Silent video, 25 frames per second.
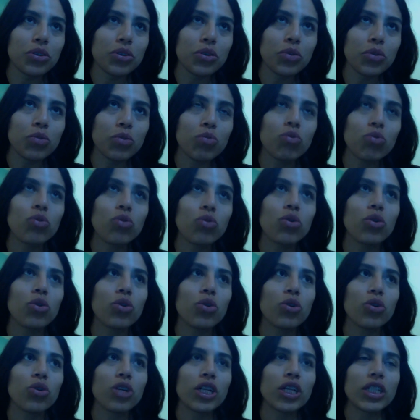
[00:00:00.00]

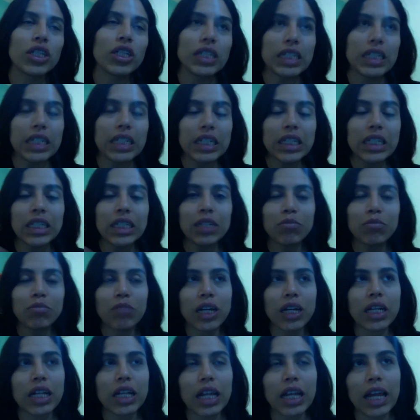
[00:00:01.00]
would teach my
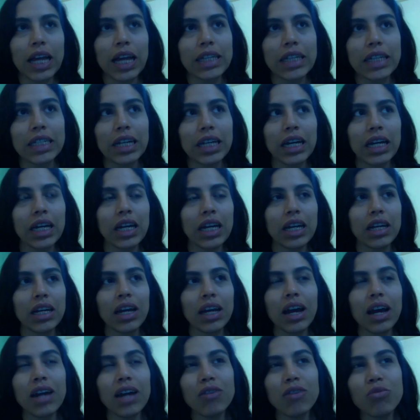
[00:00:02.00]
class again,
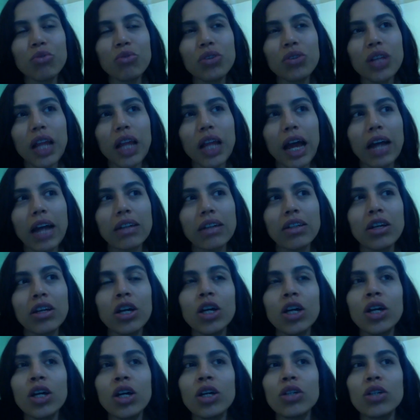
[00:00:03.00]
I would like
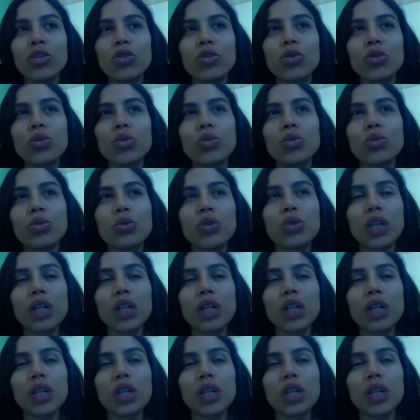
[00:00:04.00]
to